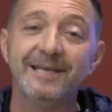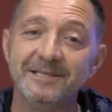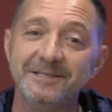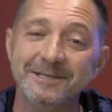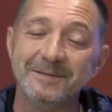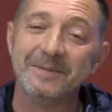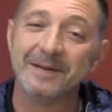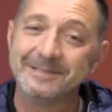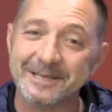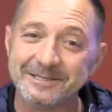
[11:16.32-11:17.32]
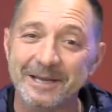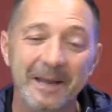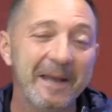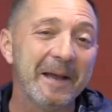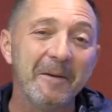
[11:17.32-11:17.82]
testing. But as I
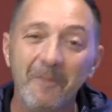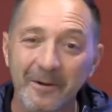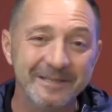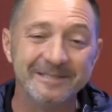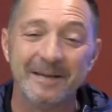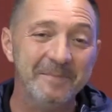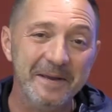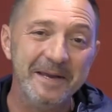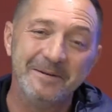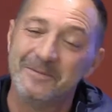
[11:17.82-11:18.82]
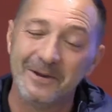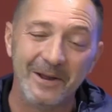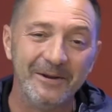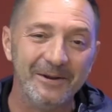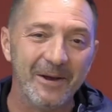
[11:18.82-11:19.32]
say, what does that mean?
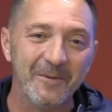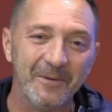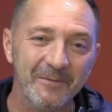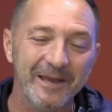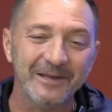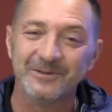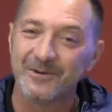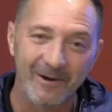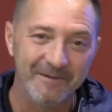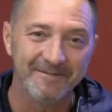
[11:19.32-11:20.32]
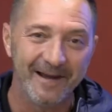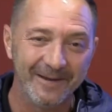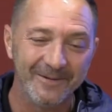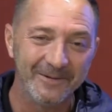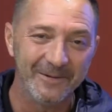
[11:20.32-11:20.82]
We'll only know when we get to
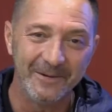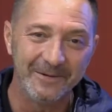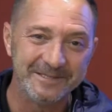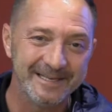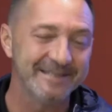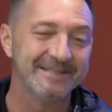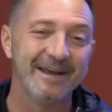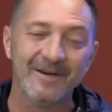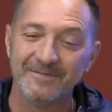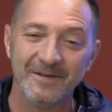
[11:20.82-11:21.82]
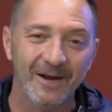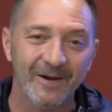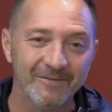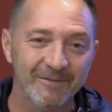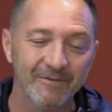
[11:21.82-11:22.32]
qualifying on, on Saturday of the,
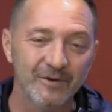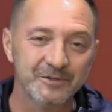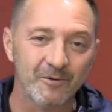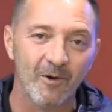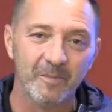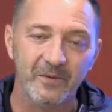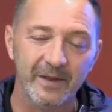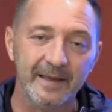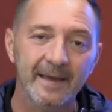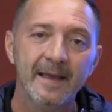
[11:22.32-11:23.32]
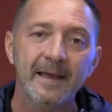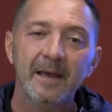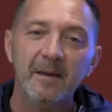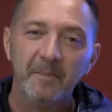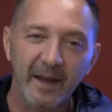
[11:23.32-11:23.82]
of the first Grand Prix.
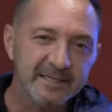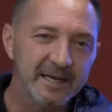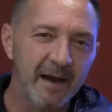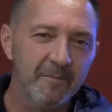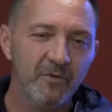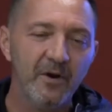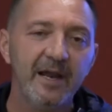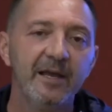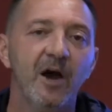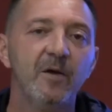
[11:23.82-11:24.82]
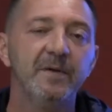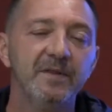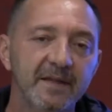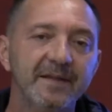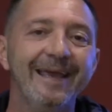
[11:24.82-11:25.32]
But I'm really
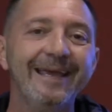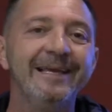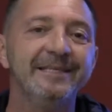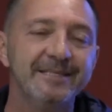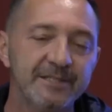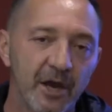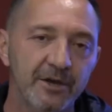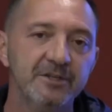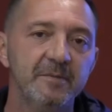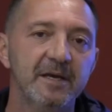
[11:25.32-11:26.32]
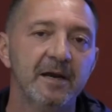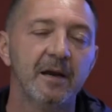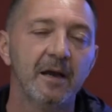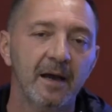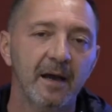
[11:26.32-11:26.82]
hoping that there is going to be
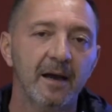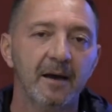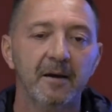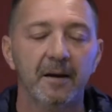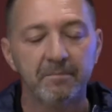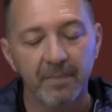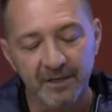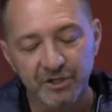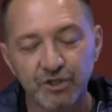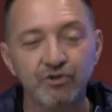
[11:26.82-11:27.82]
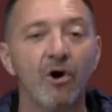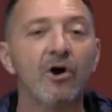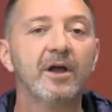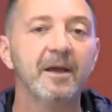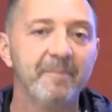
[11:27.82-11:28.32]
a, a, a, a
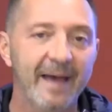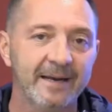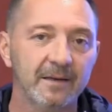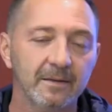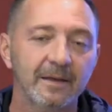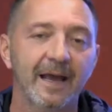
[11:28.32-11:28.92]
stronger battle